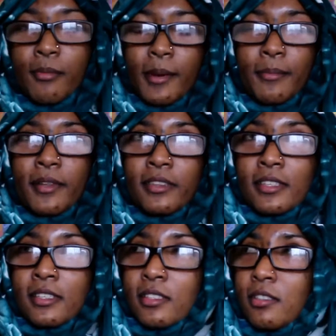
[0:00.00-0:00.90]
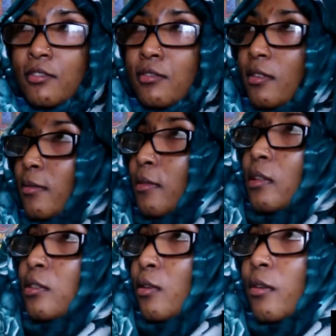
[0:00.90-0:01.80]
remember this
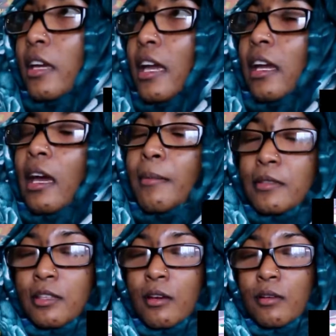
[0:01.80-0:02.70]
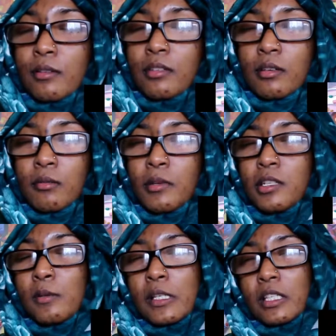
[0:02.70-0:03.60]
strawberry shortcake episode when
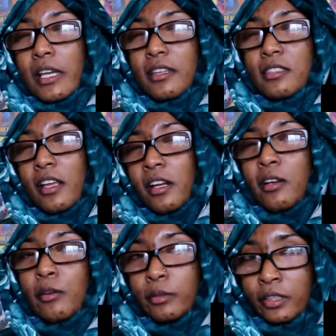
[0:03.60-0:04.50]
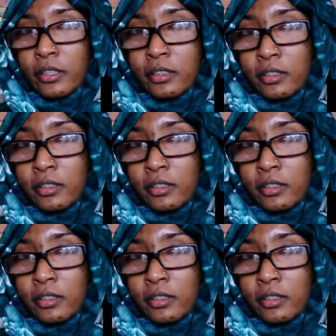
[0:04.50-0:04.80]
she was like slightly older.